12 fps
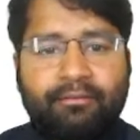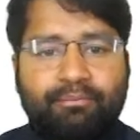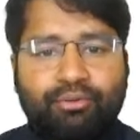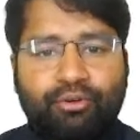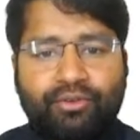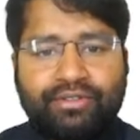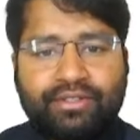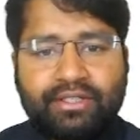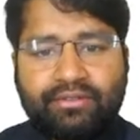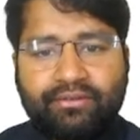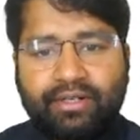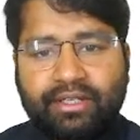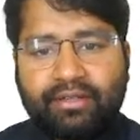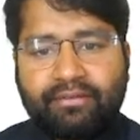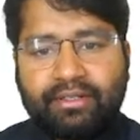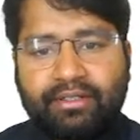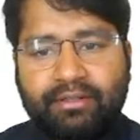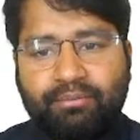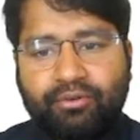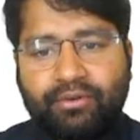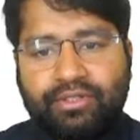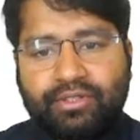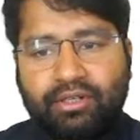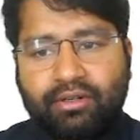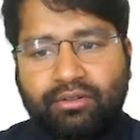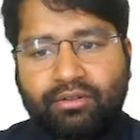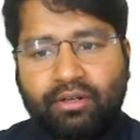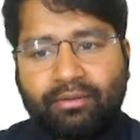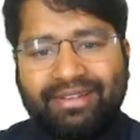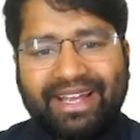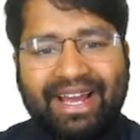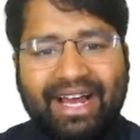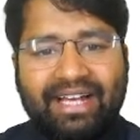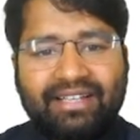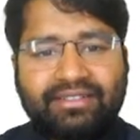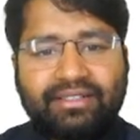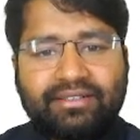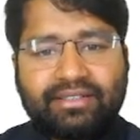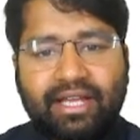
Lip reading: provinces were given the provincial autonomy as it is